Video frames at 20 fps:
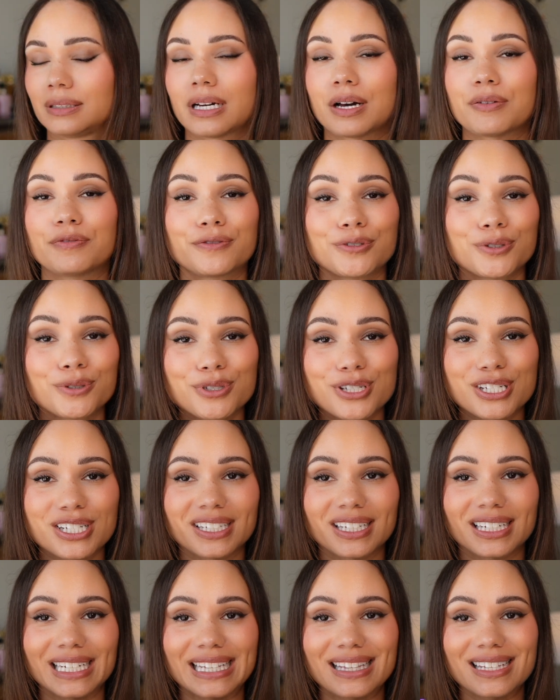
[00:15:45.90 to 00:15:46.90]

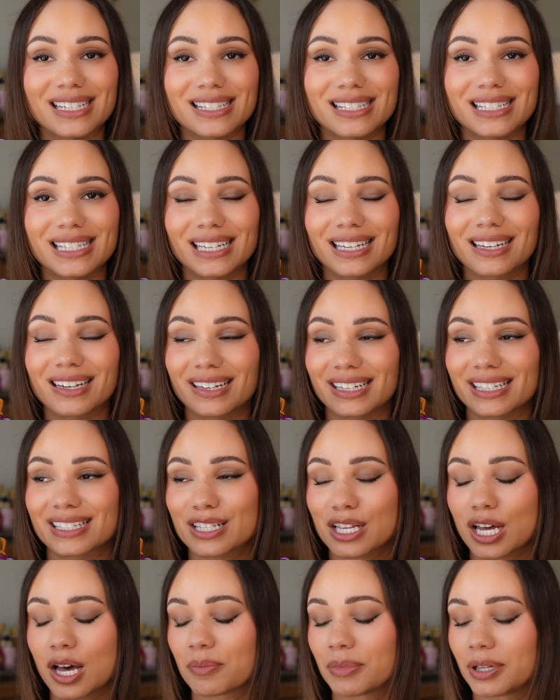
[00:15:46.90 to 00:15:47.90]
Unfortunately, the sticker
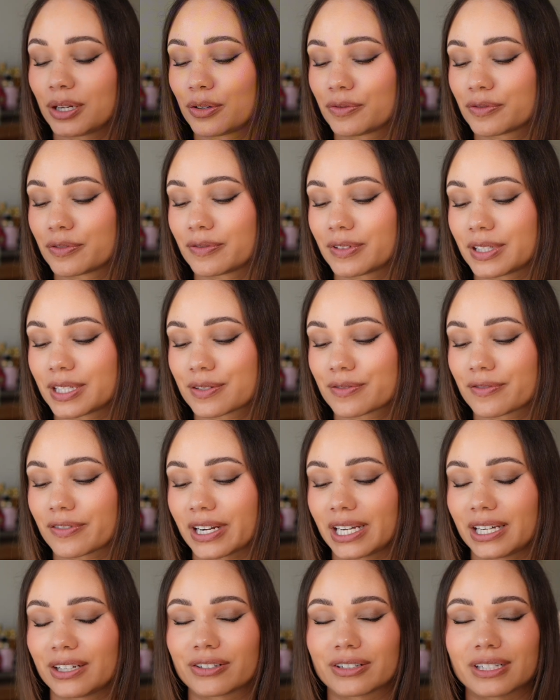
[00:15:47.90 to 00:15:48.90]
is coming off of this
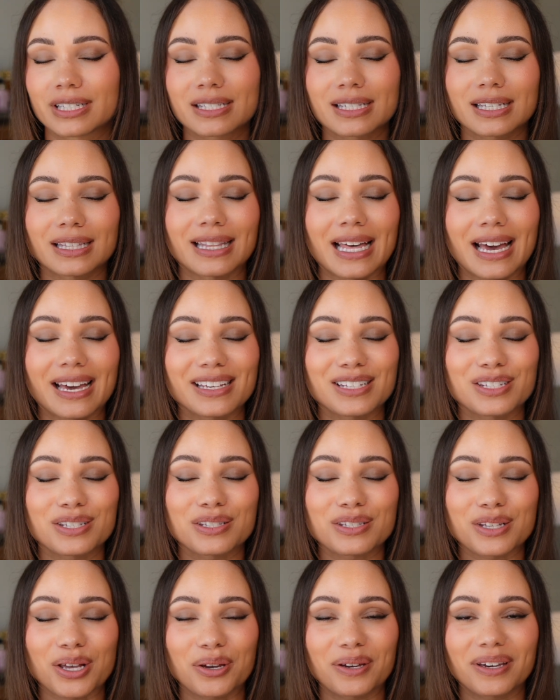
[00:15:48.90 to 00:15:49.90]
fragrance and that is
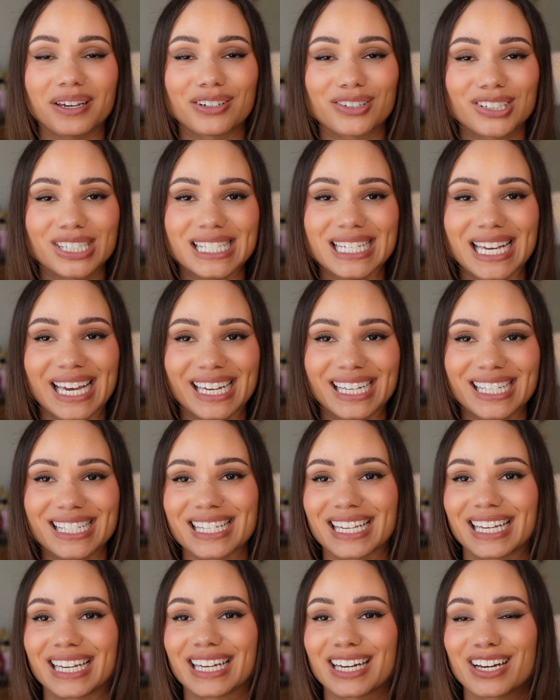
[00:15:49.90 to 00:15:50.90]
so
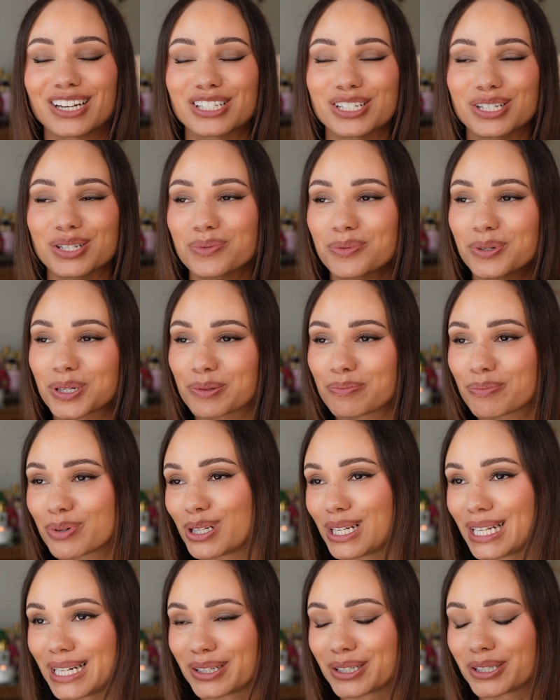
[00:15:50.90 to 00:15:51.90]
irritating. I just want to
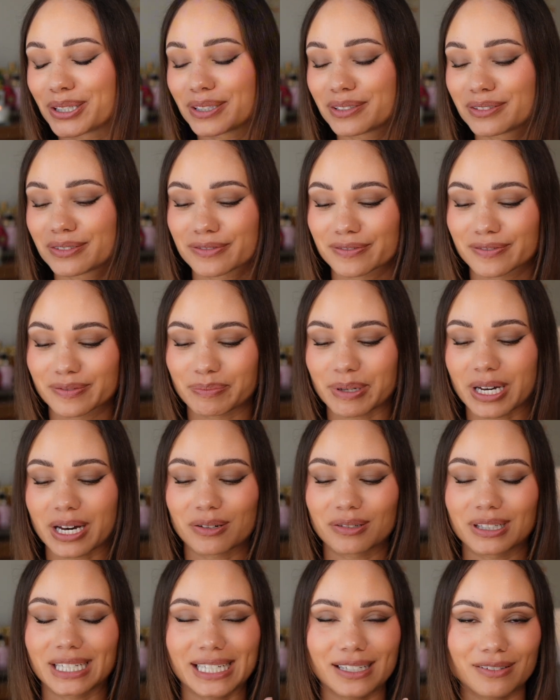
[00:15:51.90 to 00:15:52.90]
pull it off, but
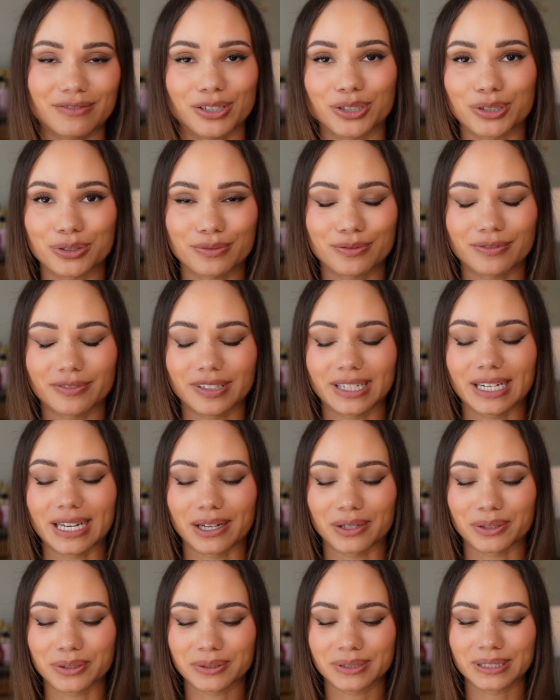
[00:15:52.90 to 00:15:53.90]
I'll leave it on for
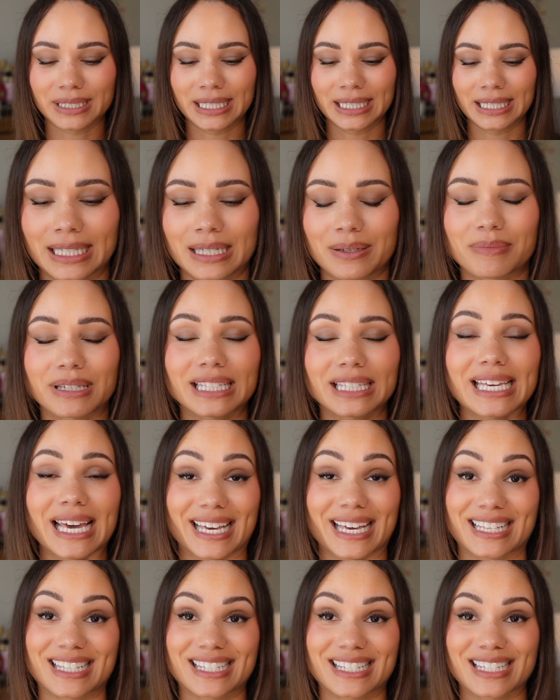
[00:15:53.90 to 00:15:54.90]
now. But
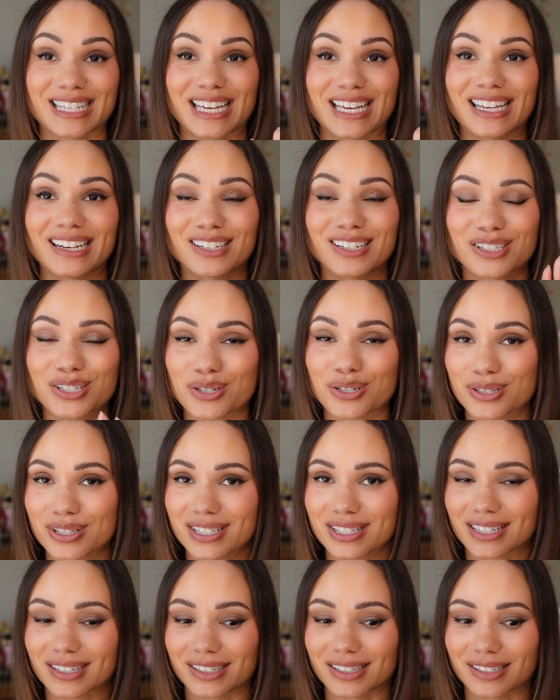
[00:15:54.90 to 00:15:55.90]
yes, La
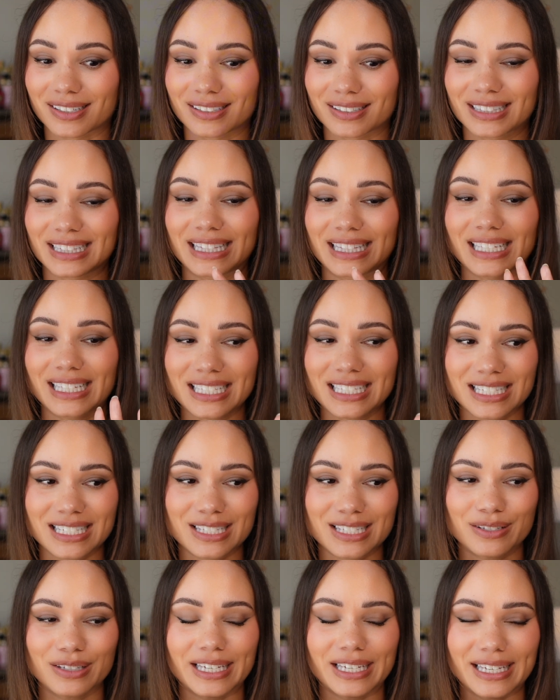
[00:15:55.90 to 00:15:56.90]
Tosca.
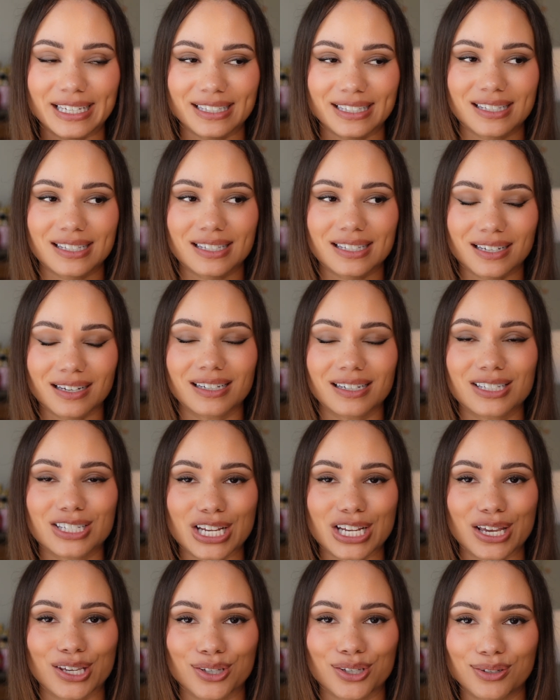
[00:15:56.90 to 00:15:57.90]
This is
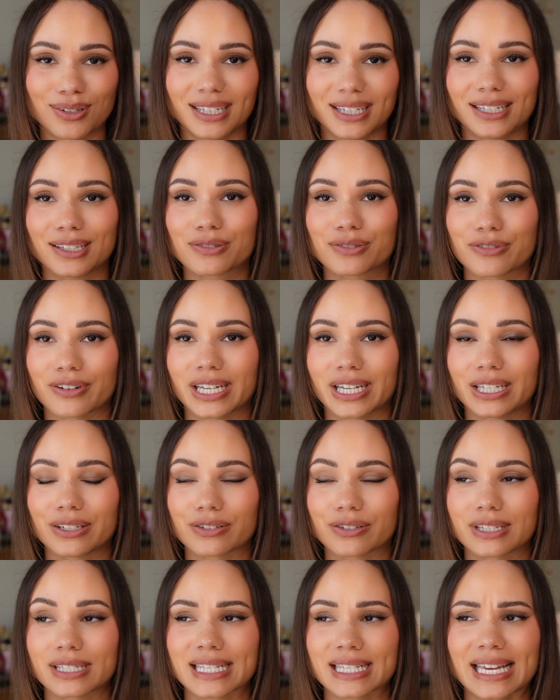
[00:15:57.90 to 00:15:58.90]
such a unique
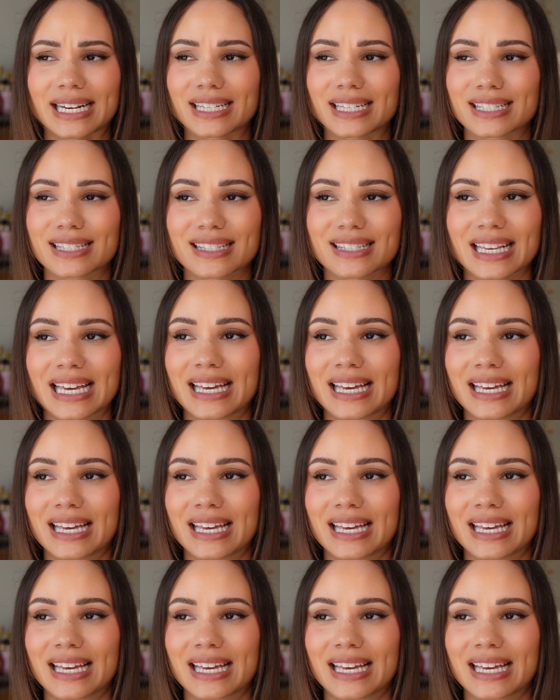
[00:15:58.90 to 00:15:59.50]
fragrance and it's